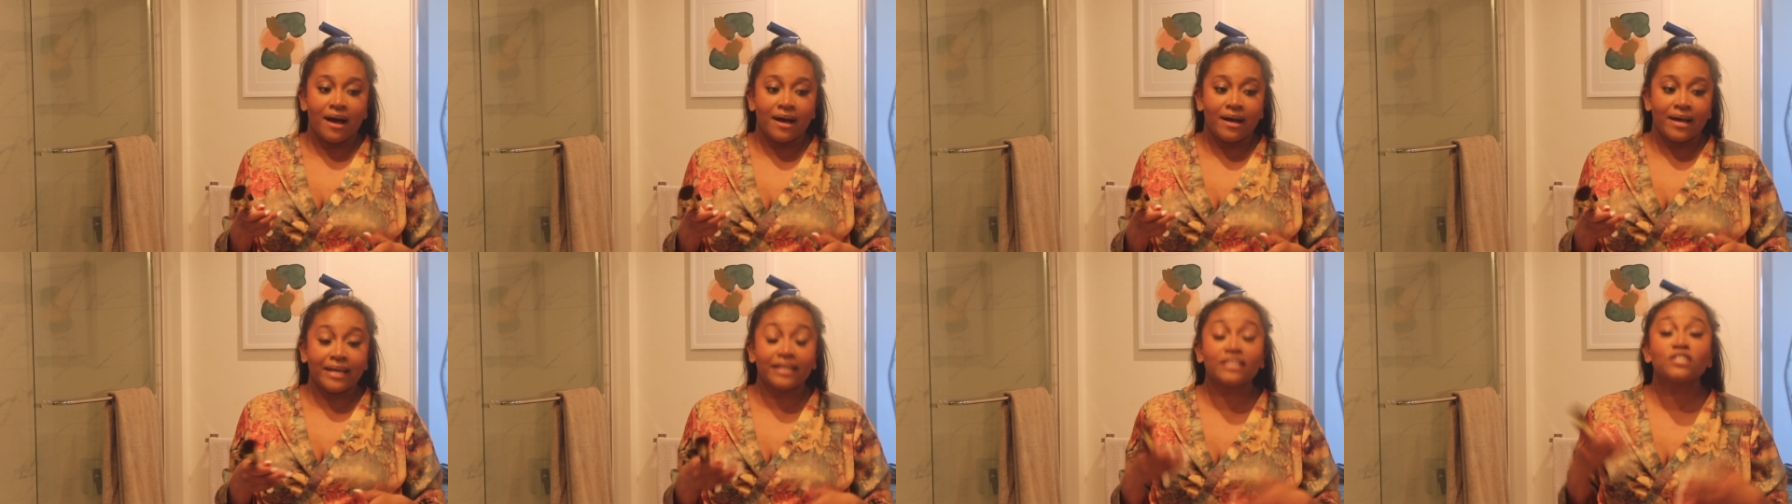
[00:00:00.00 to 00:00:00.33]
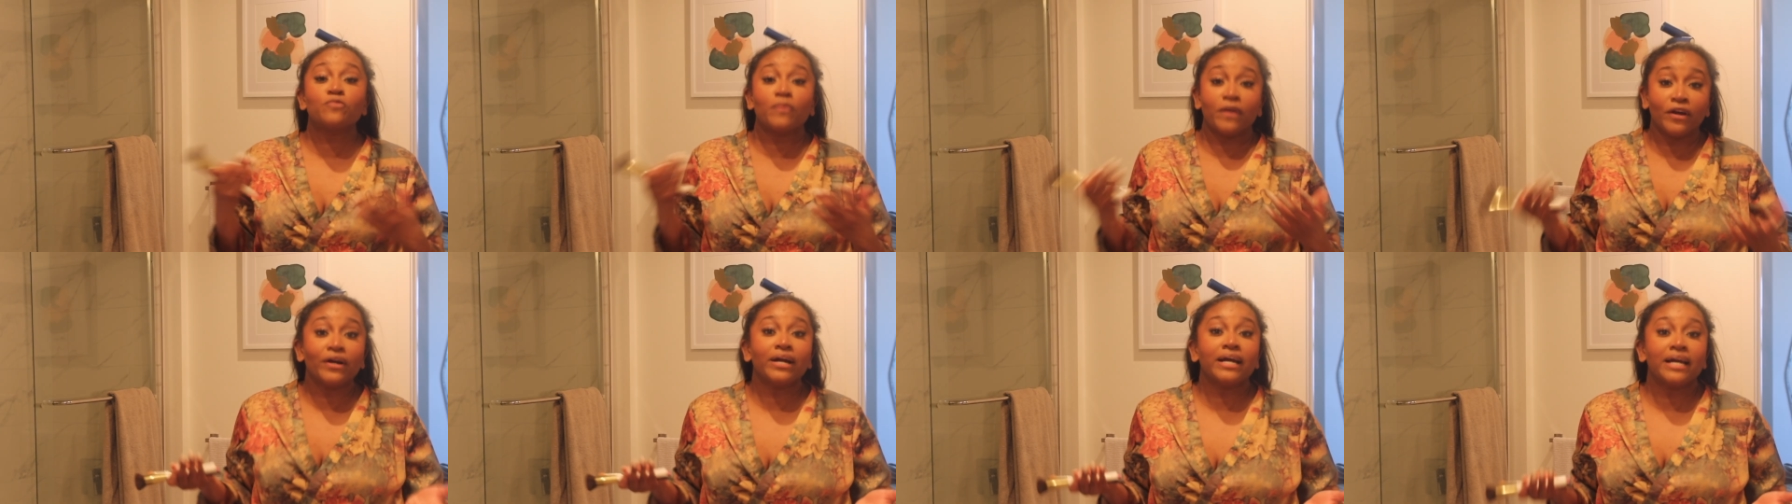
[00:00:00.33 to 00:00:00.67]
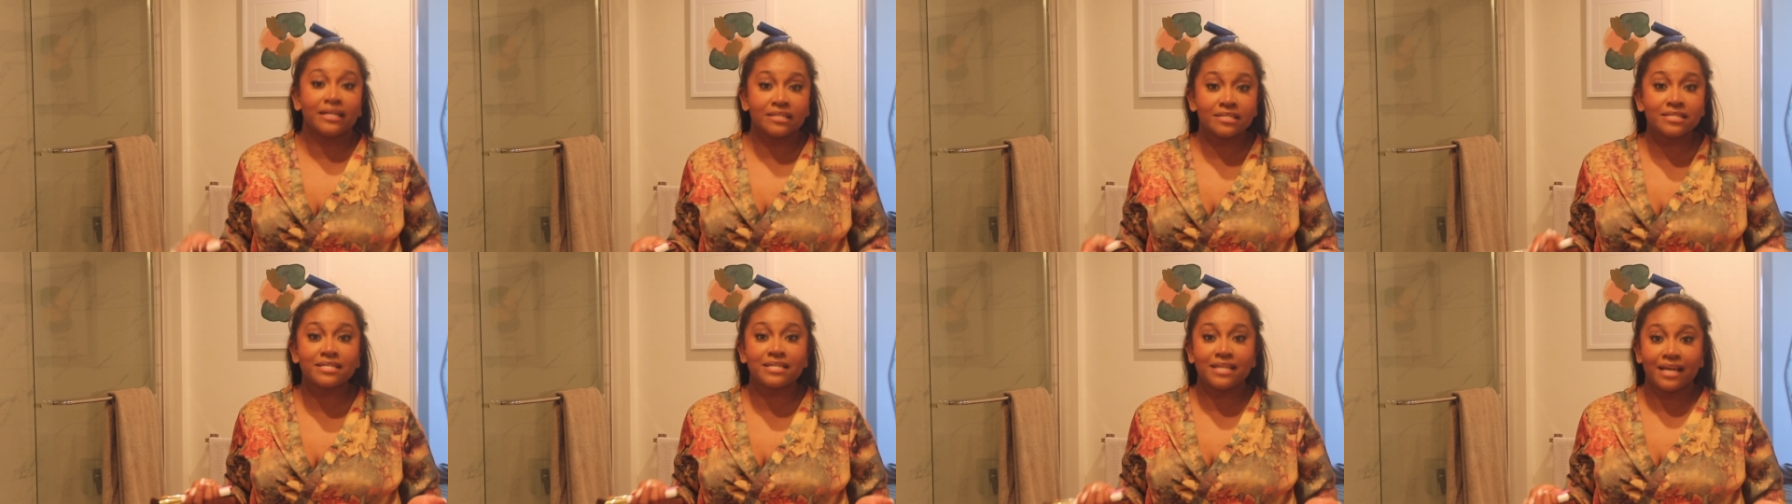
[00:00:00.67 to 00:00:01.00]

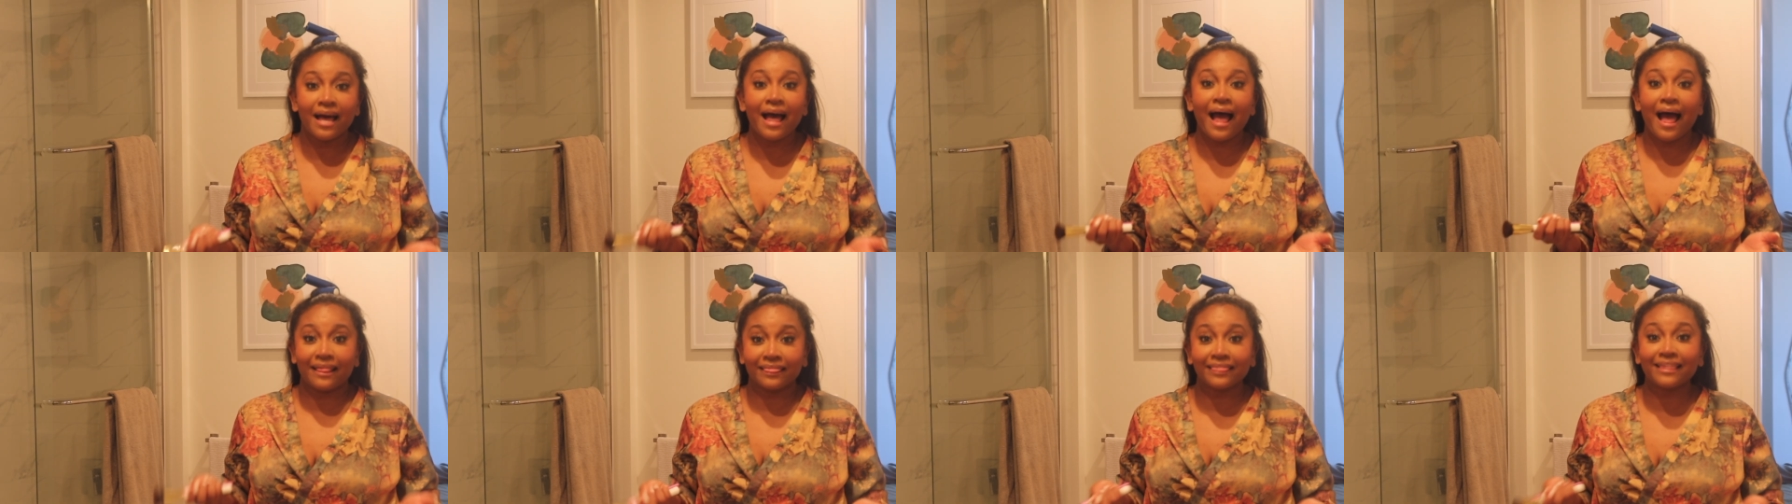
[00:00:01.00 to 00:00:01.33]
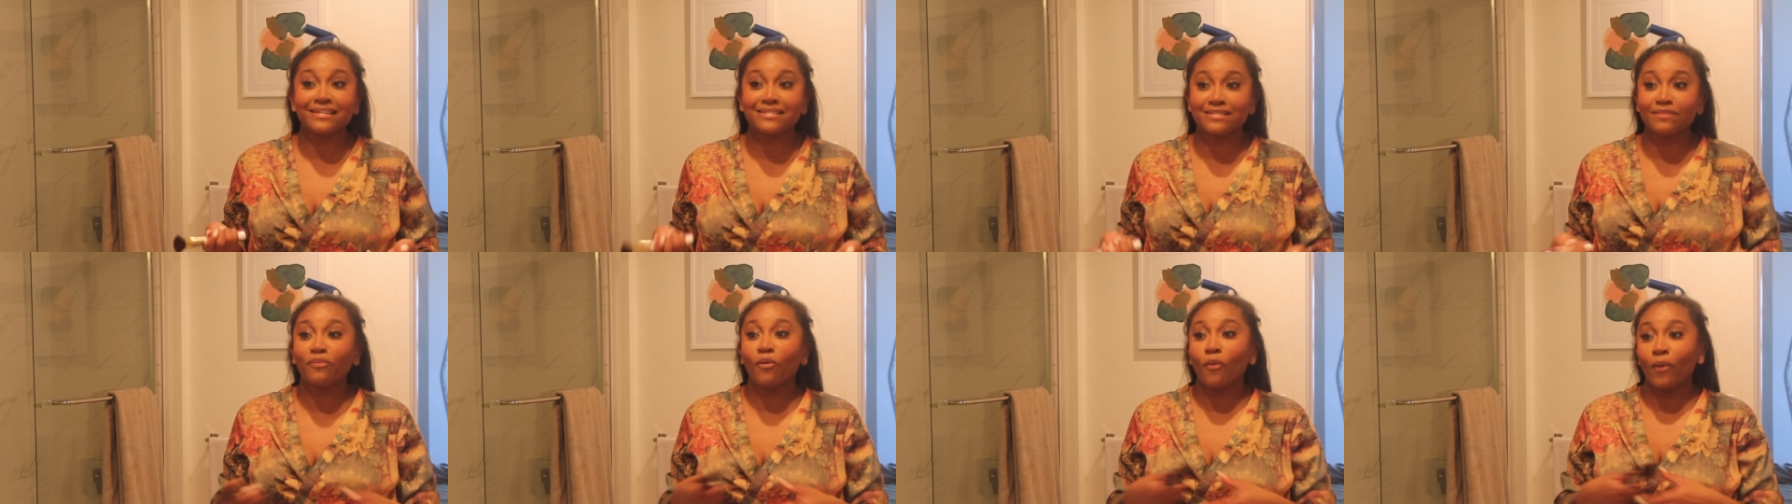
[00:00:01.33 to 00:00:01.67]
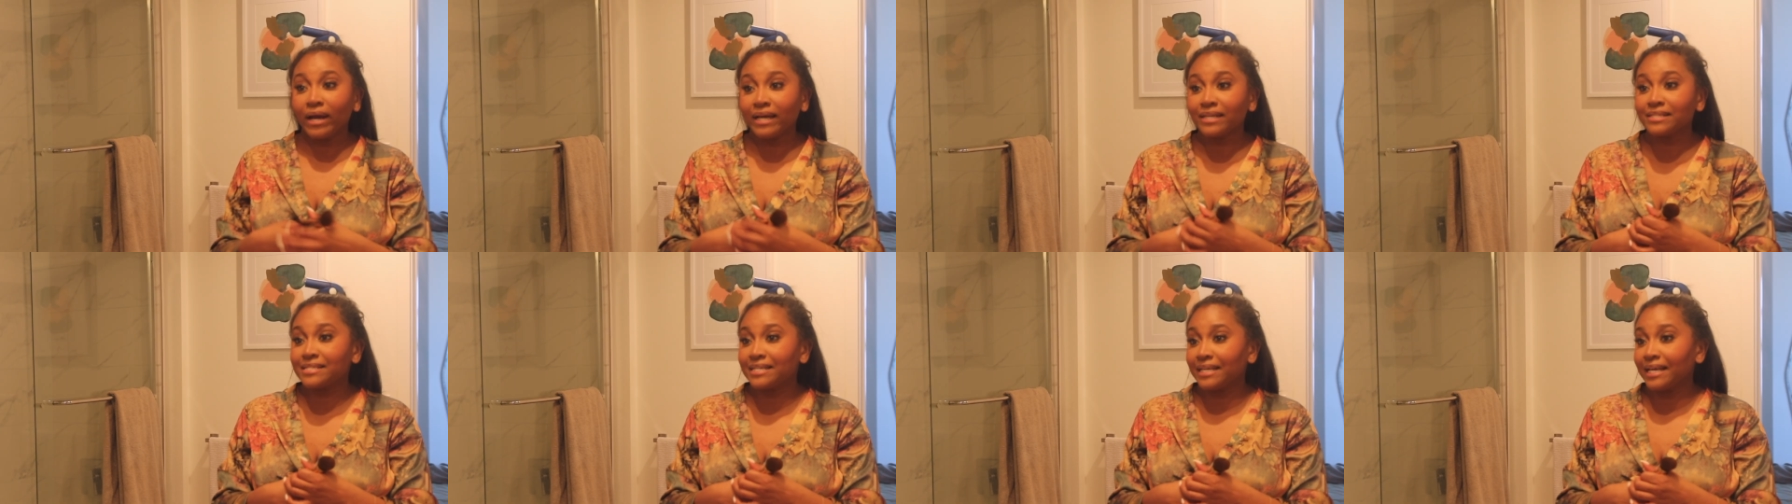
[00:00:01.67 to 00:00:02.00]
experience at this
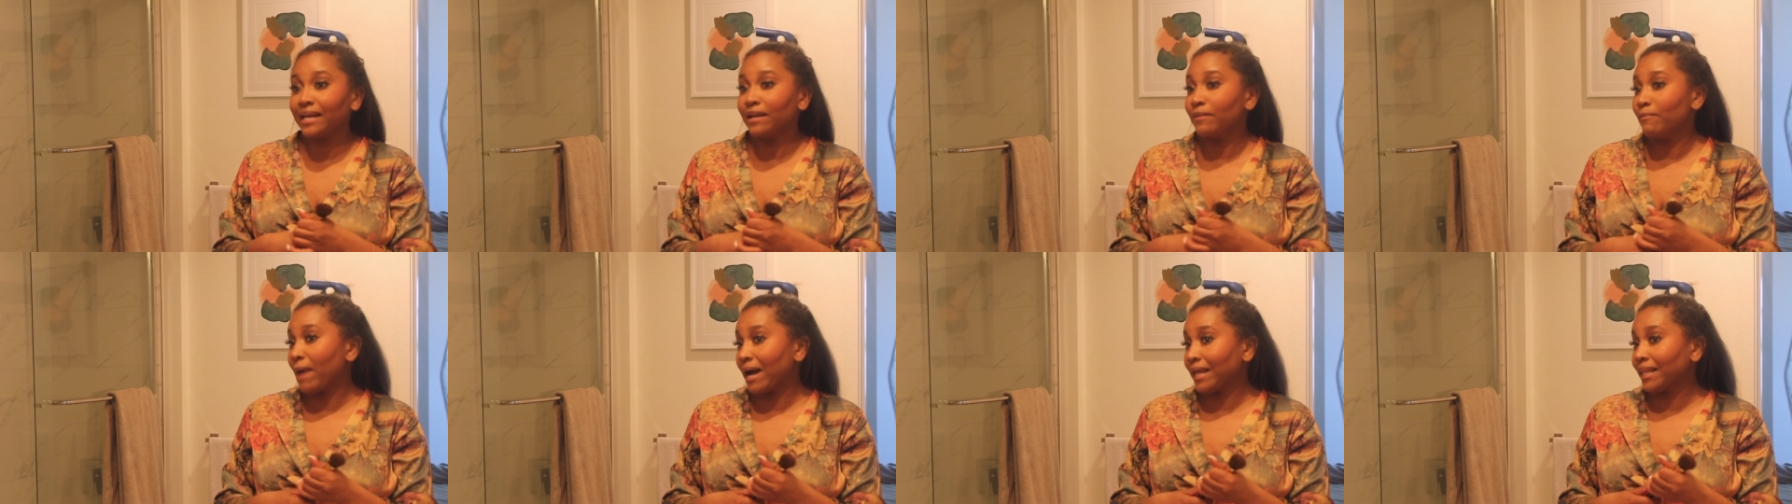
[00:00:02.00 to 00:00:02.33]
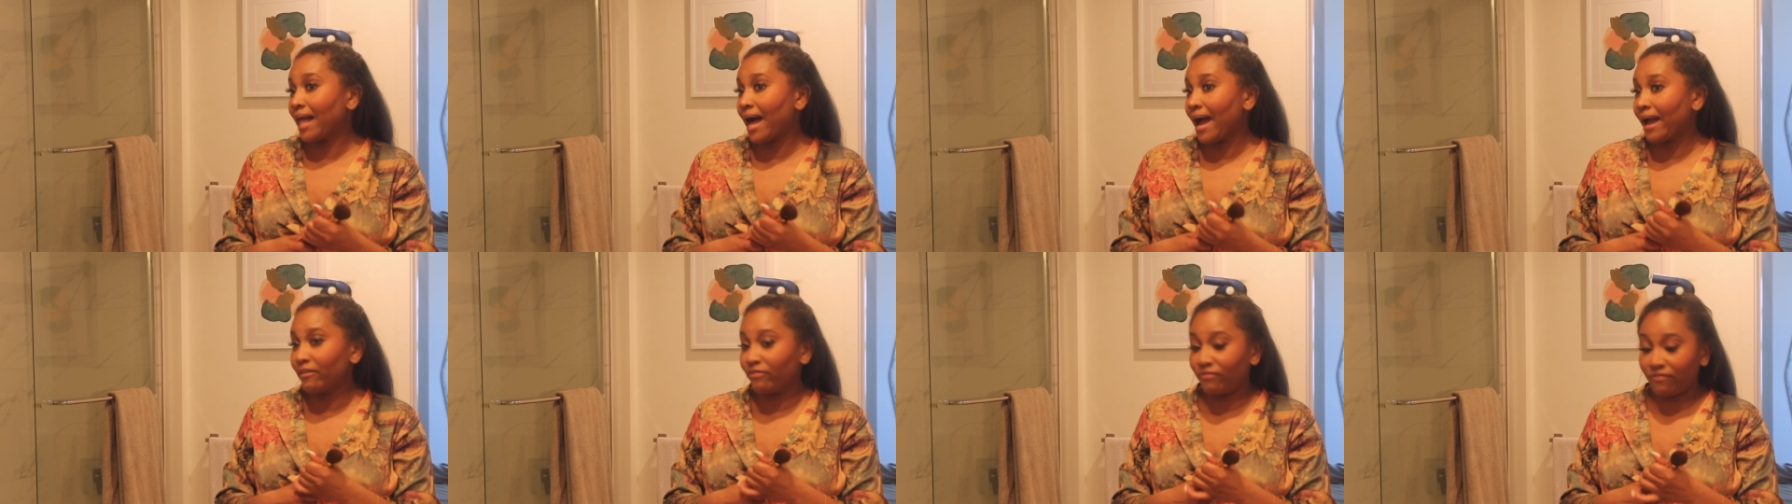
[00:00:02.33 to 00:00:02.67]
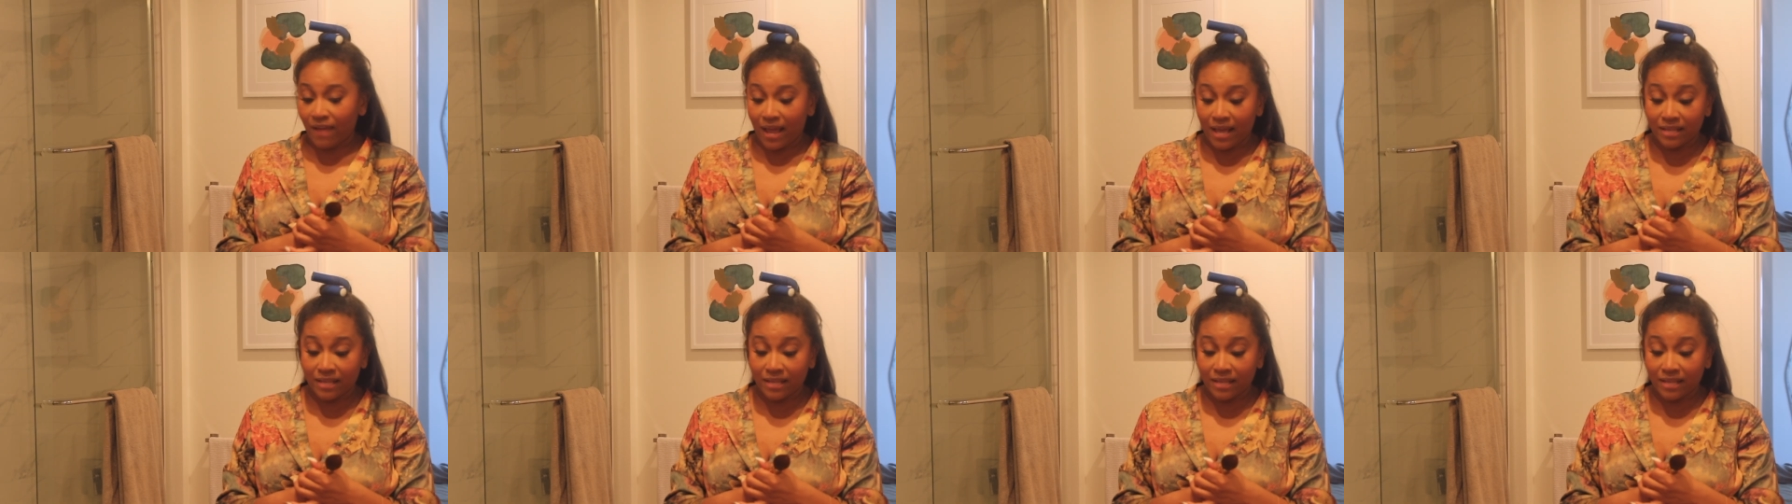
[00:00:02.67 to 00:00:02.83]
point in my life.